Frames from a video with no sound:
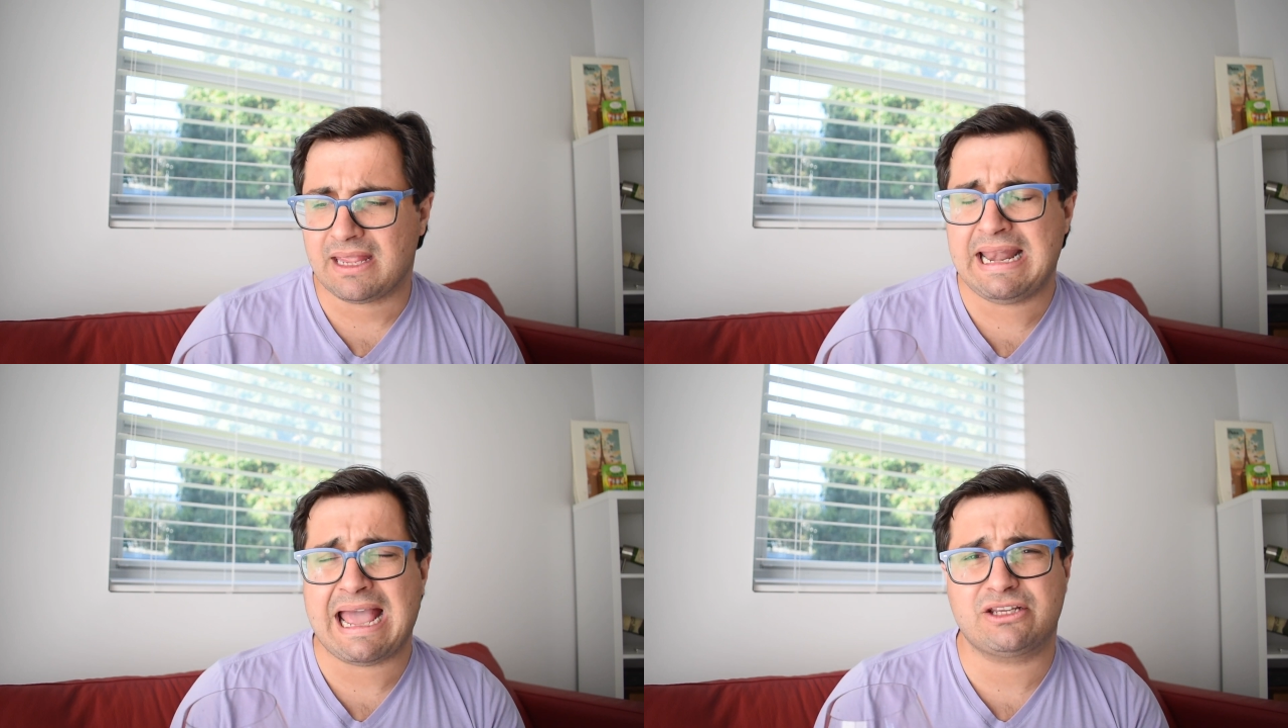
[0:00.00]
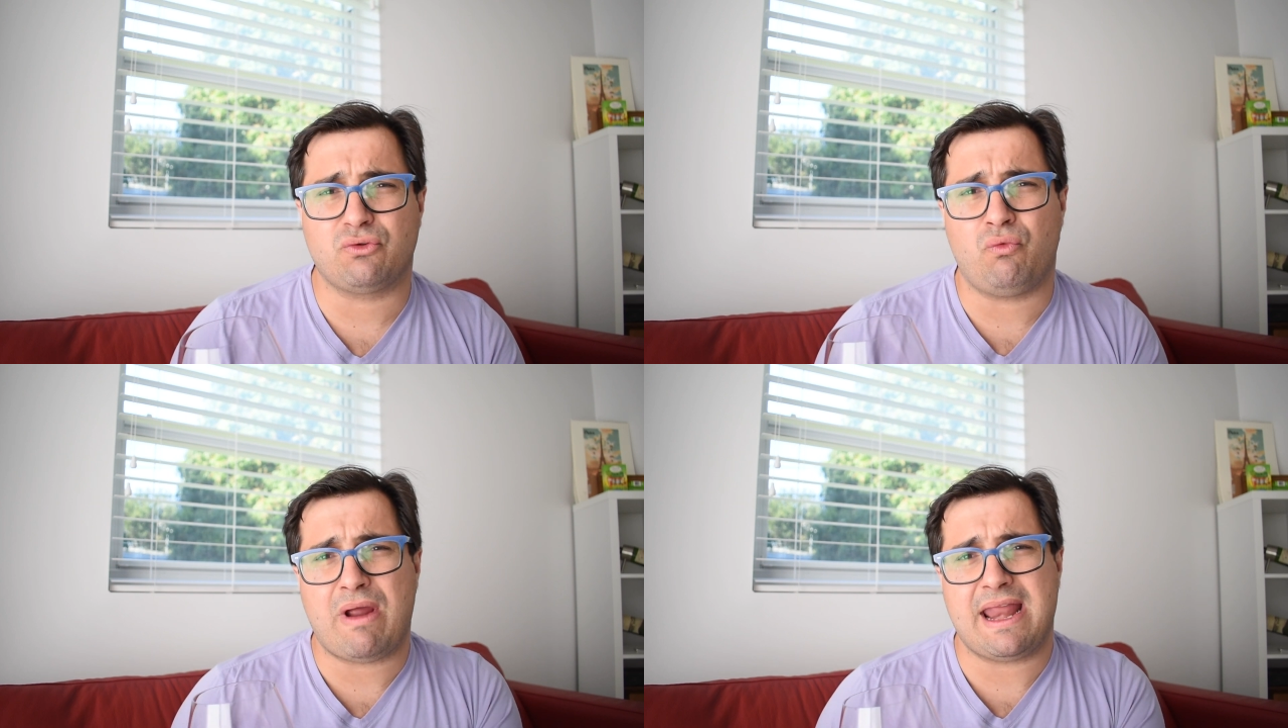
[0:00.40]
nice
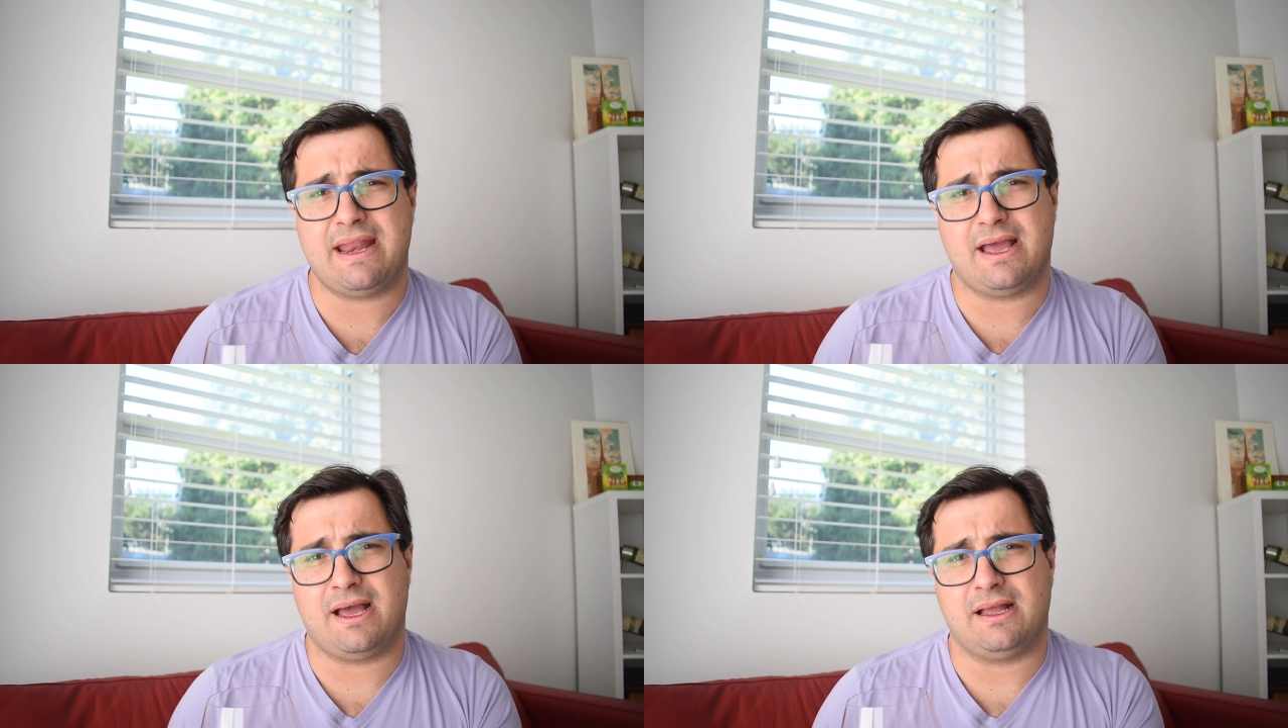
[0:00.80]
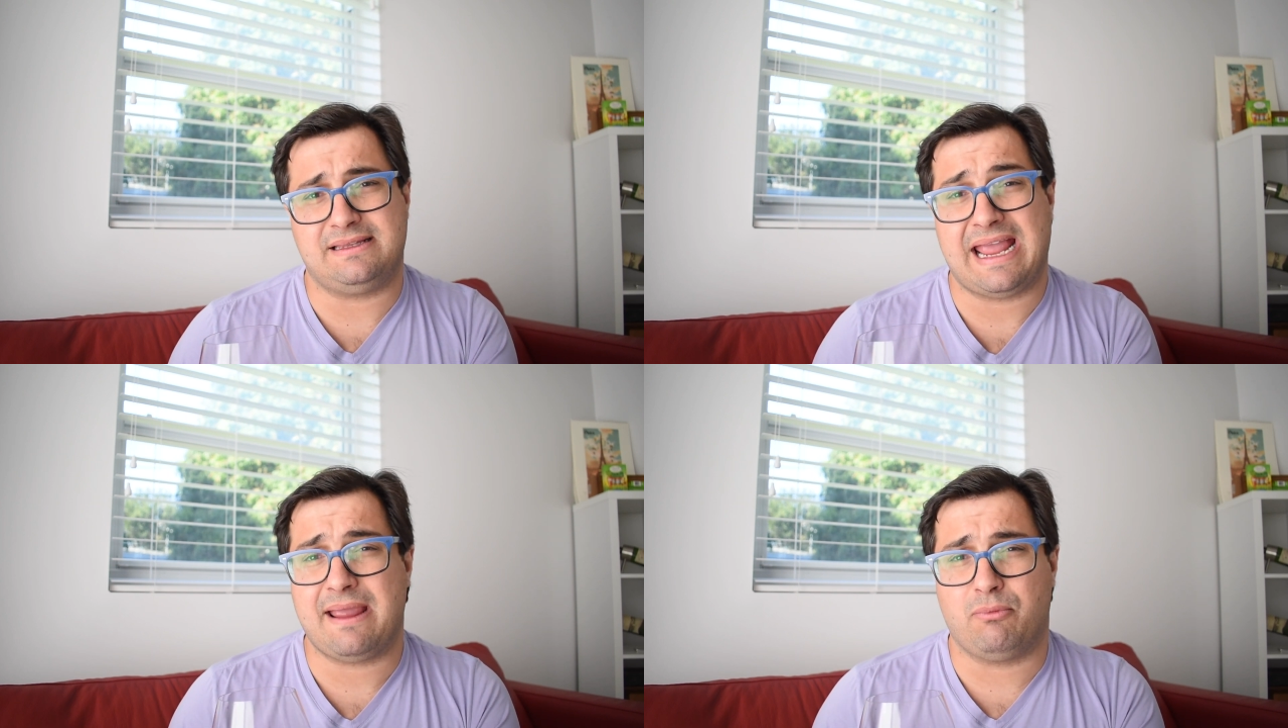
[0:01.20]
red
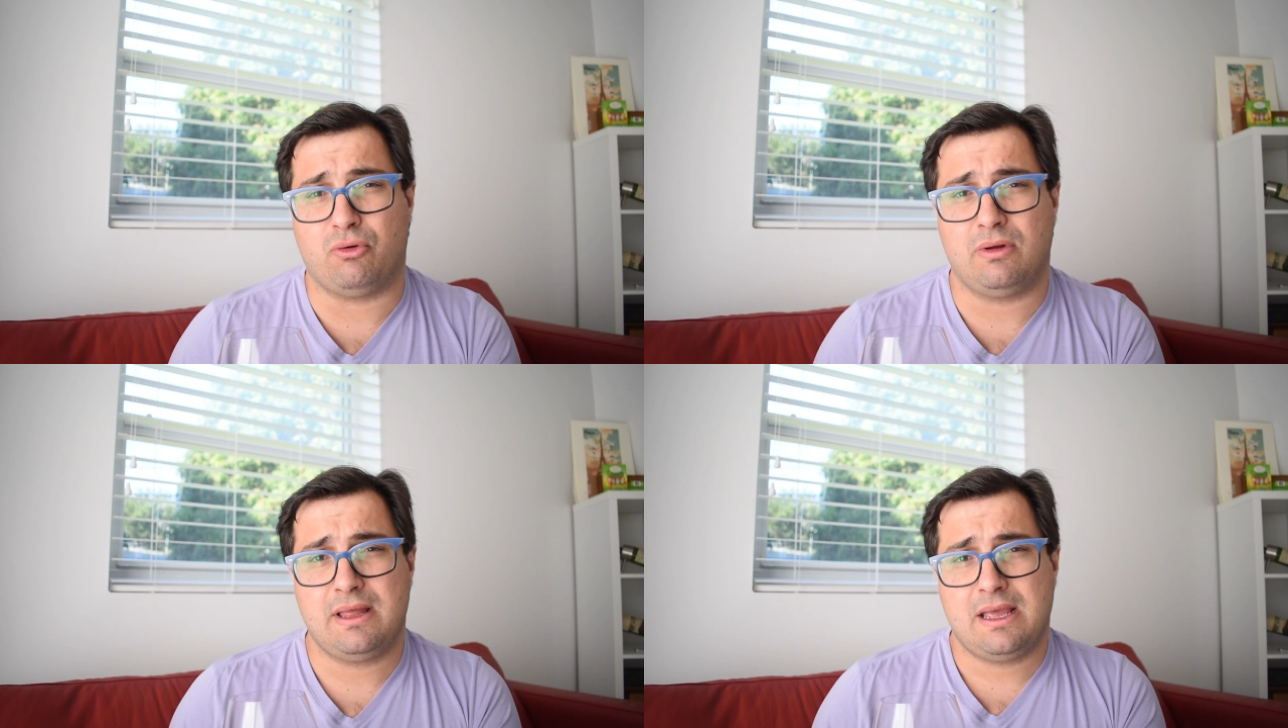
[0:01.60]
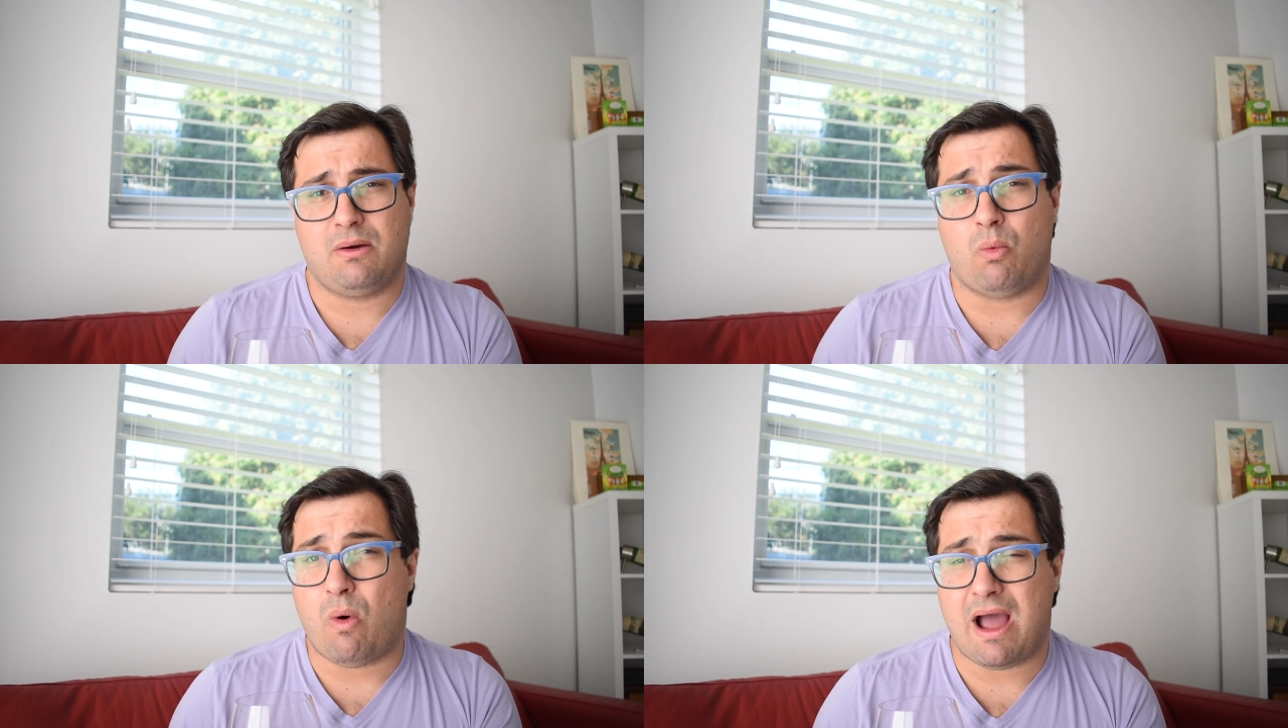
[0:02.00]
table
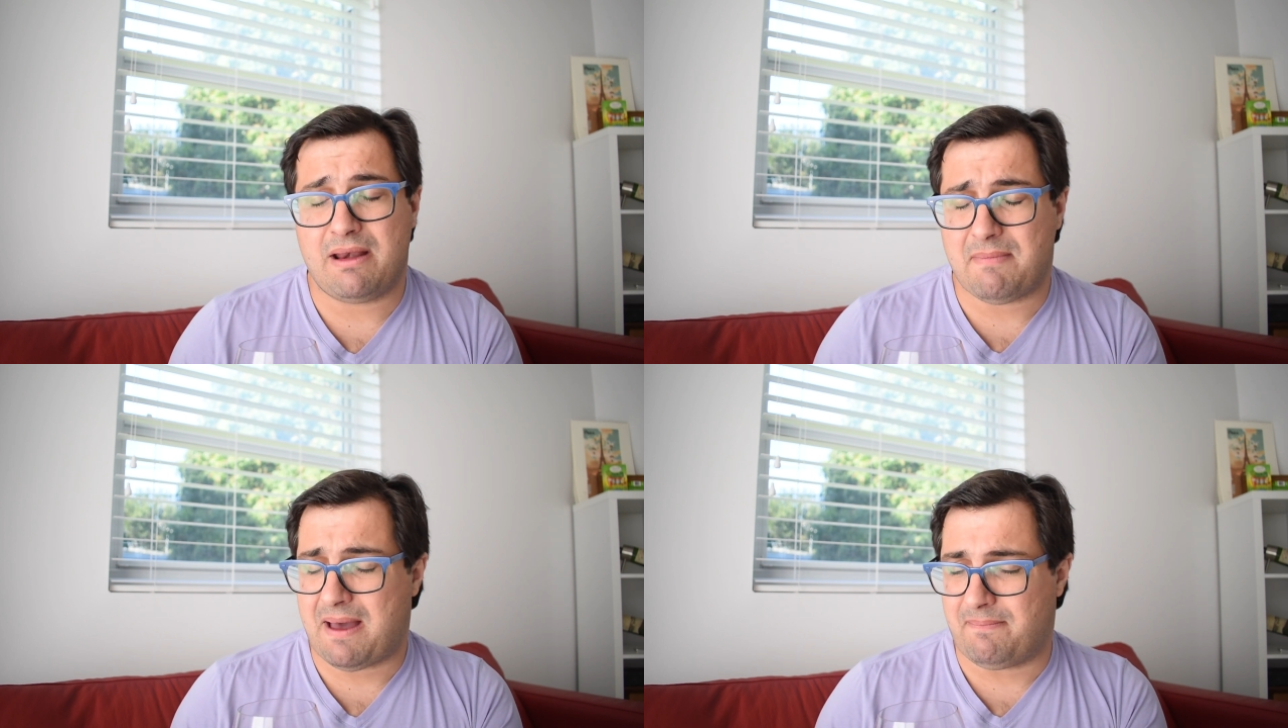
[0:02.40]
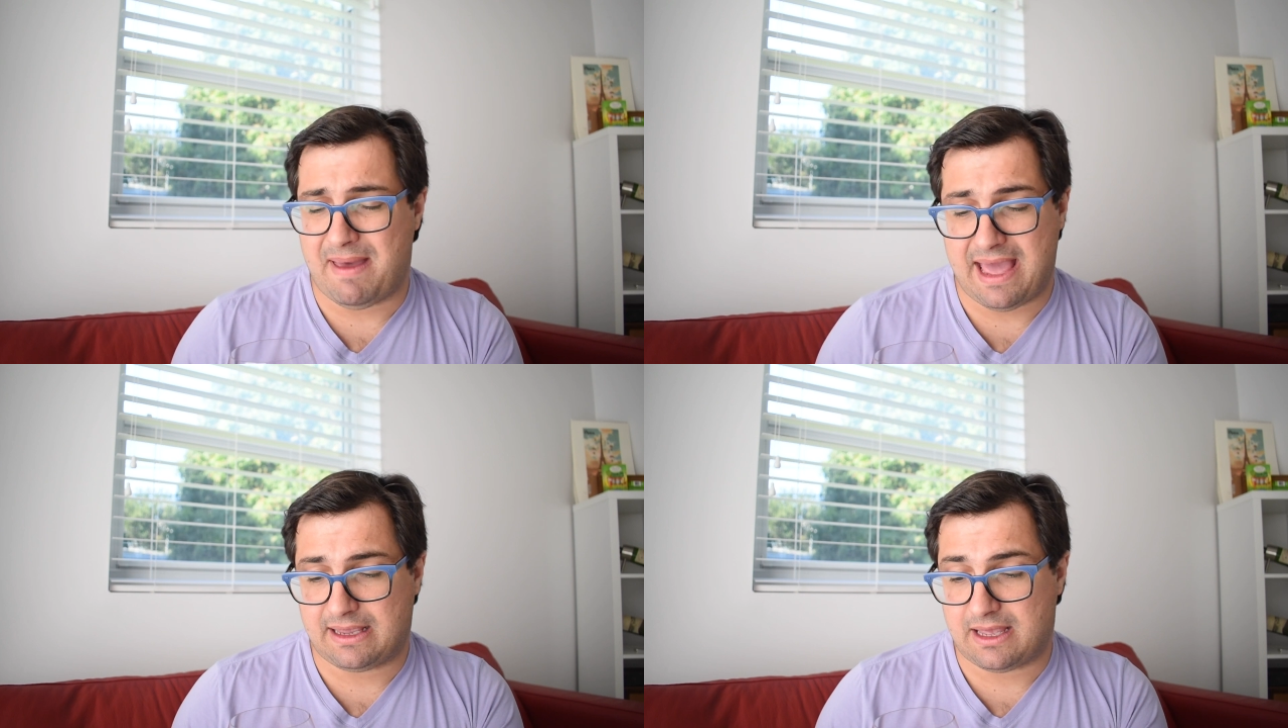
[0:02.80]
wine
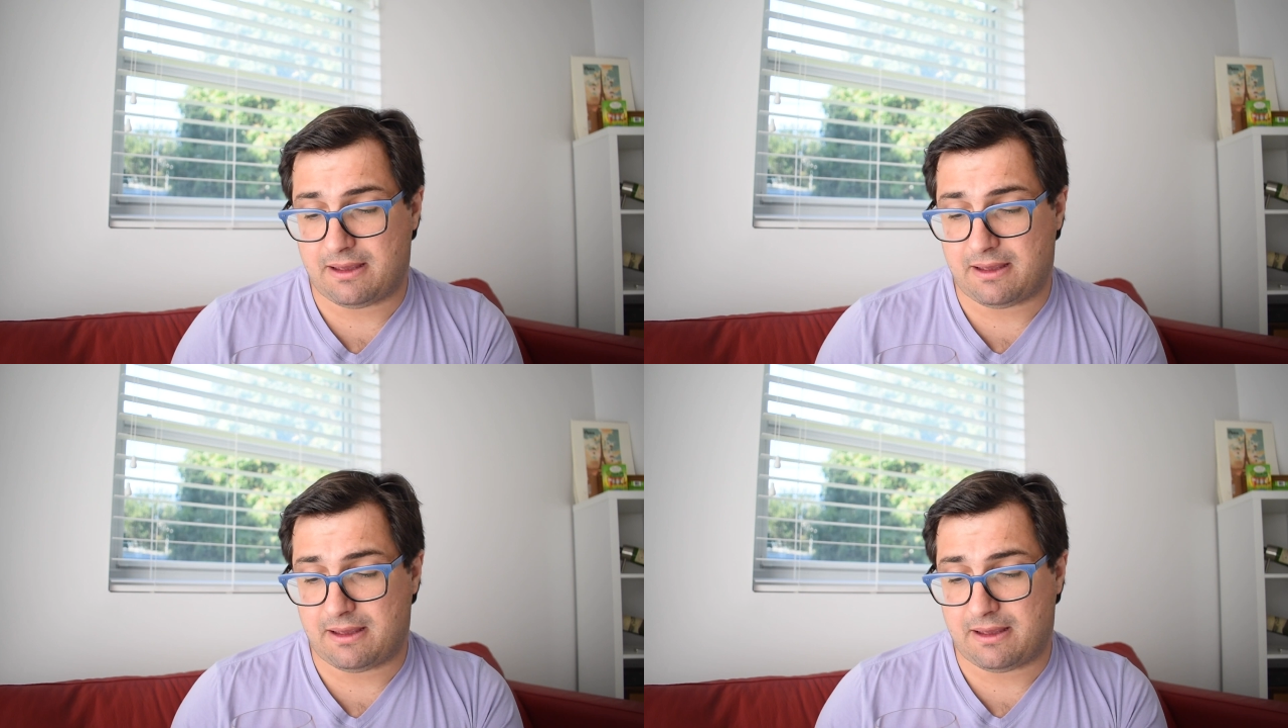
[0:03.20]
Malbec.